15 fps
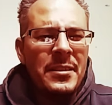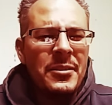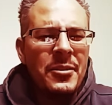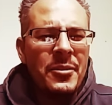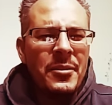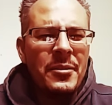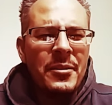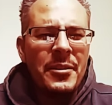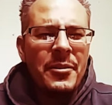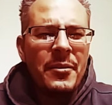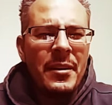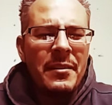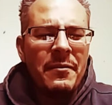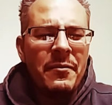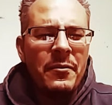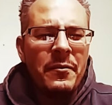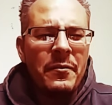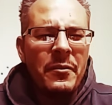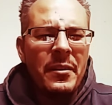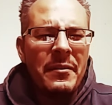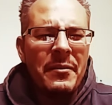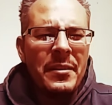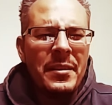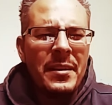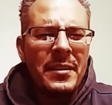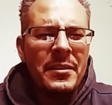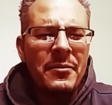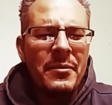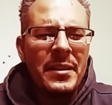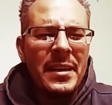eternally grateful for everything
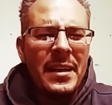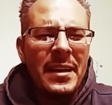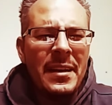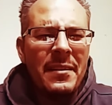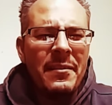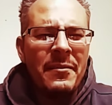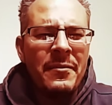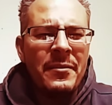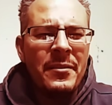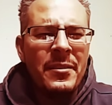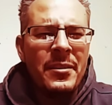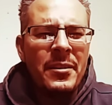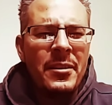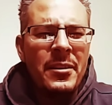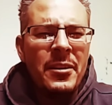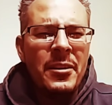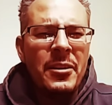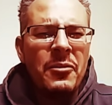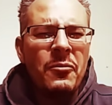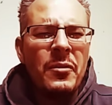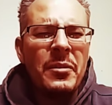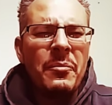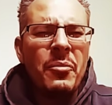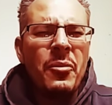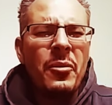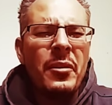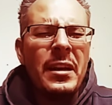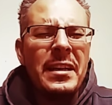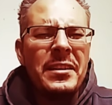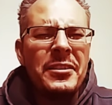that we have. And we
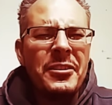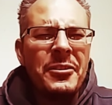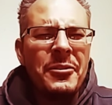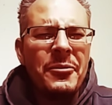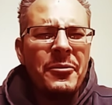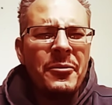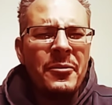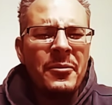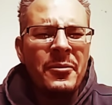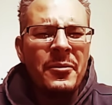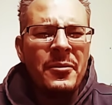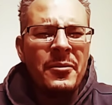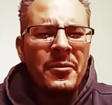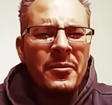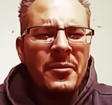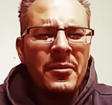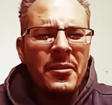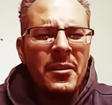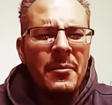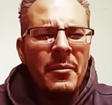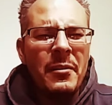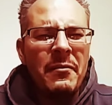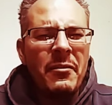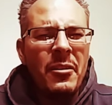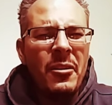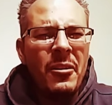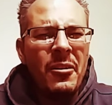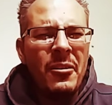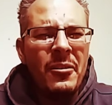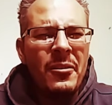praise you above
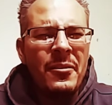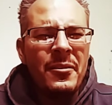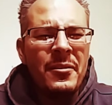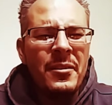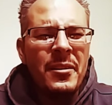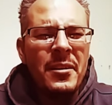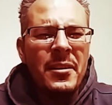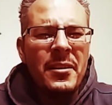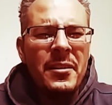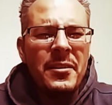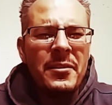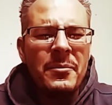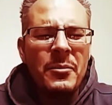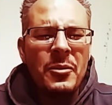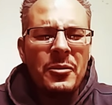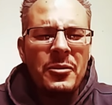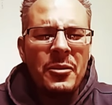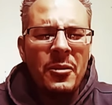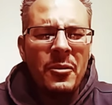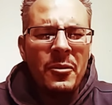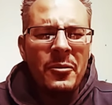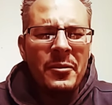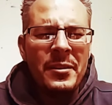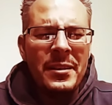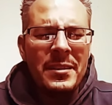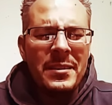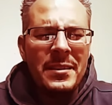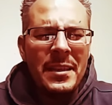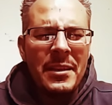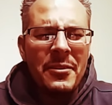all in the most holy and
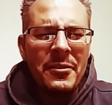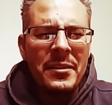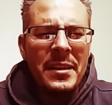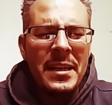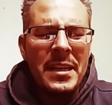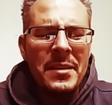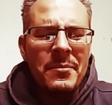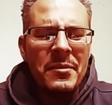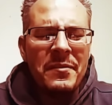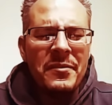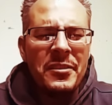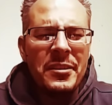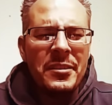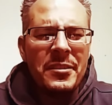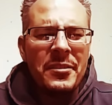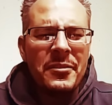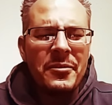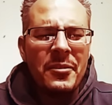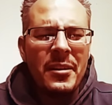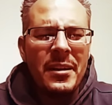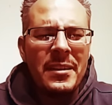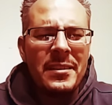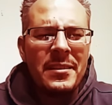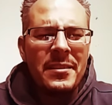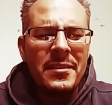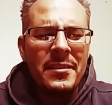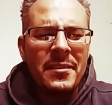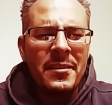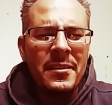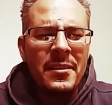sacred name of Jesus Christ.
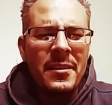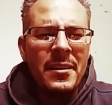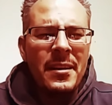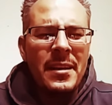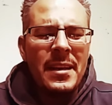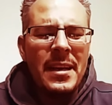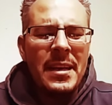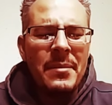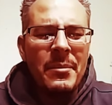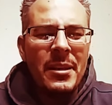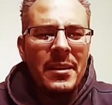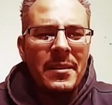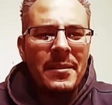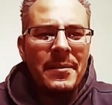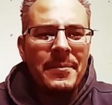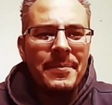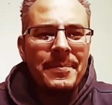Amen.